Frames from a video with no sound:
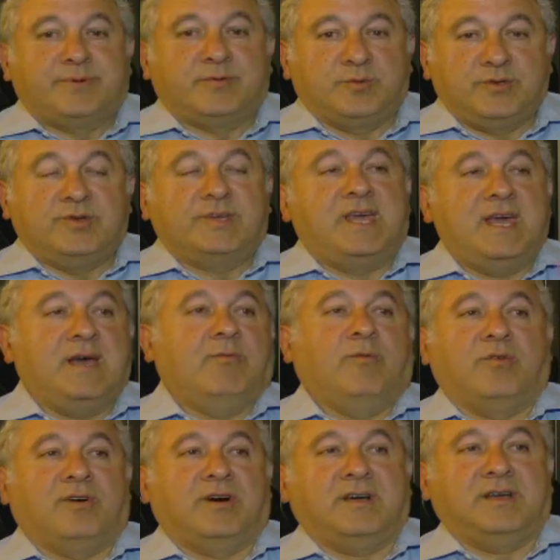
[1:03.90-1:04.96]
but when you can't
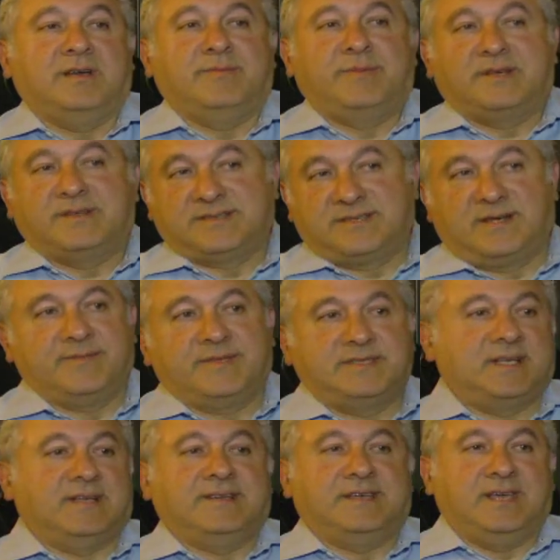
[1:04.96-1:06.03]
walk, because something's
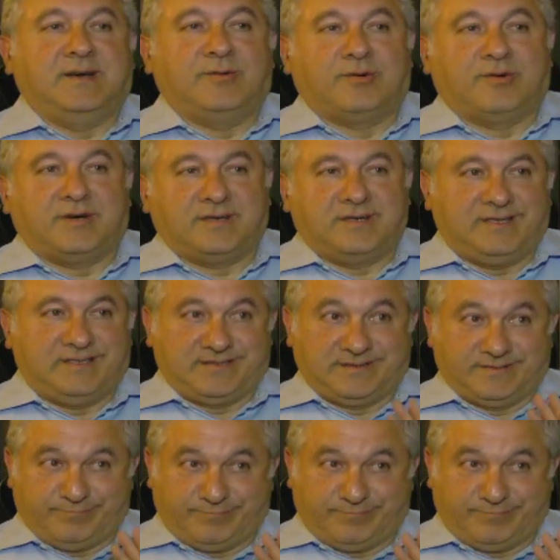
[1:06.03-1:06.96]
telling you can't walk, it's